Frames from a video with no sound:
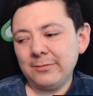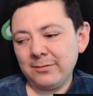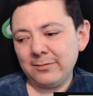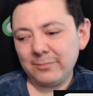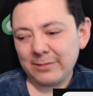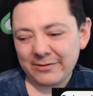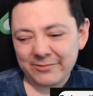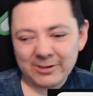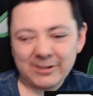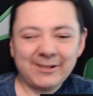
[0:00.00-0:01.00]

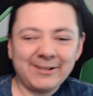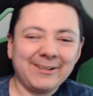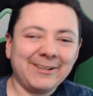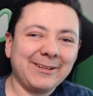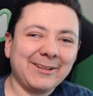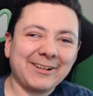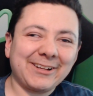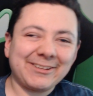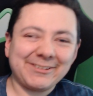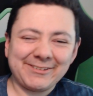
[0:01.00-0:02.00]
whatever.
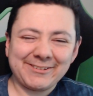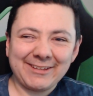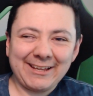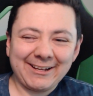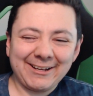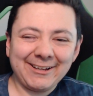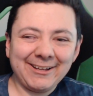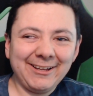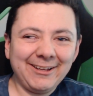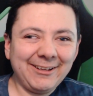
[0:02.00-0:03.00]
Just like
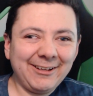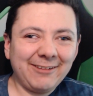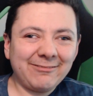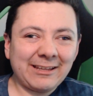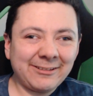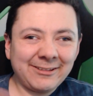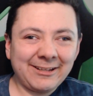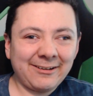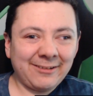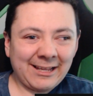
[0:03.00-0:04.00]
rather
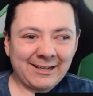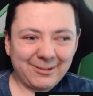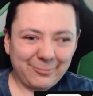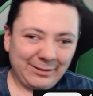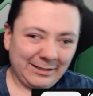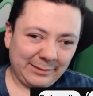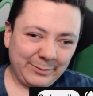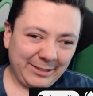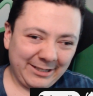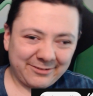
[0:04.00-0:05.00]
than like going to the
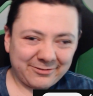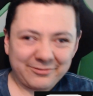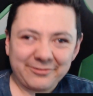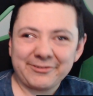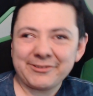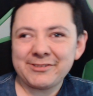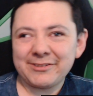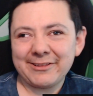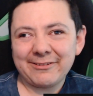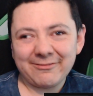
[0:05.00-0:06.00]
beach or
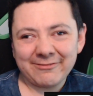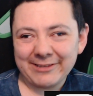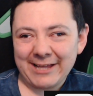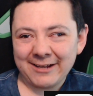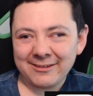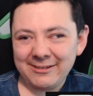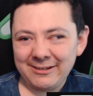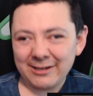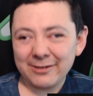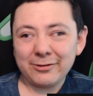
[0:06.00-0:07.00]
just
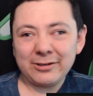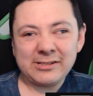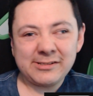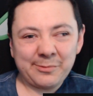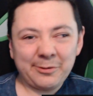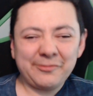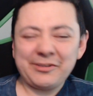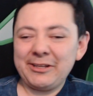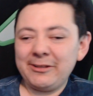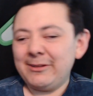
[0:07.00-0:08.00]
relaxing, going to a
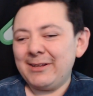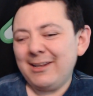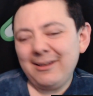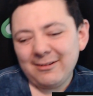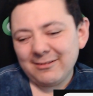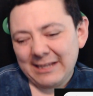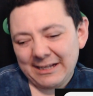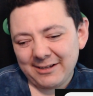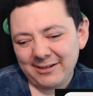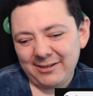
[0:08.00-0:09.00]
movie,
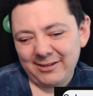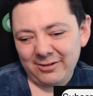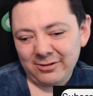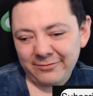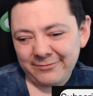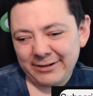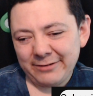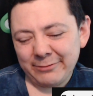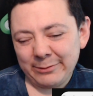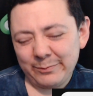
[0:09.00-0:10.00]
like your
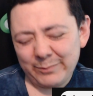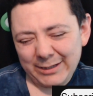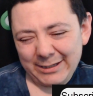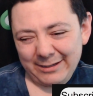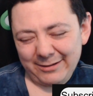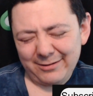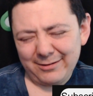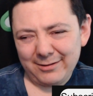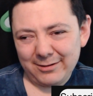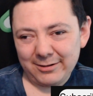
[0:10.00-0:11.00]
fun would be
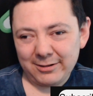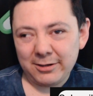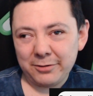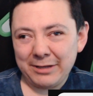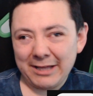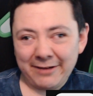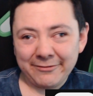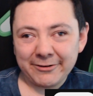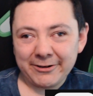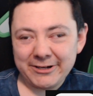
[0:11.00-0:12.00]
going
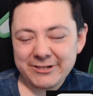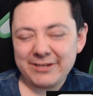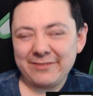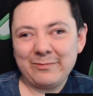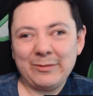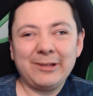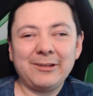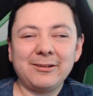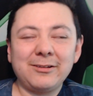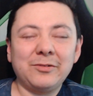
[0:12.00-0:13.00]
after an achievement,
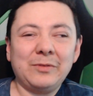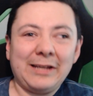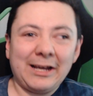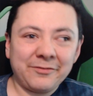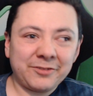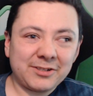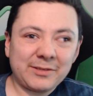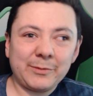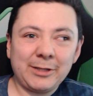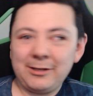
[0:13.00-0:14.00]
going after
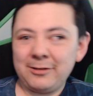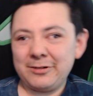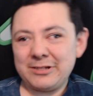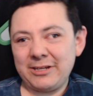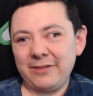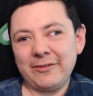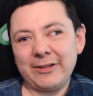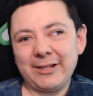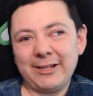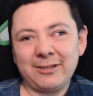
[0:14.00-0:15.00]
something to achieve
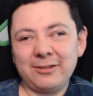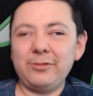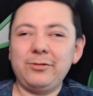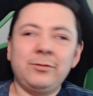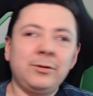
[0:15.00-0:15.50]
it, to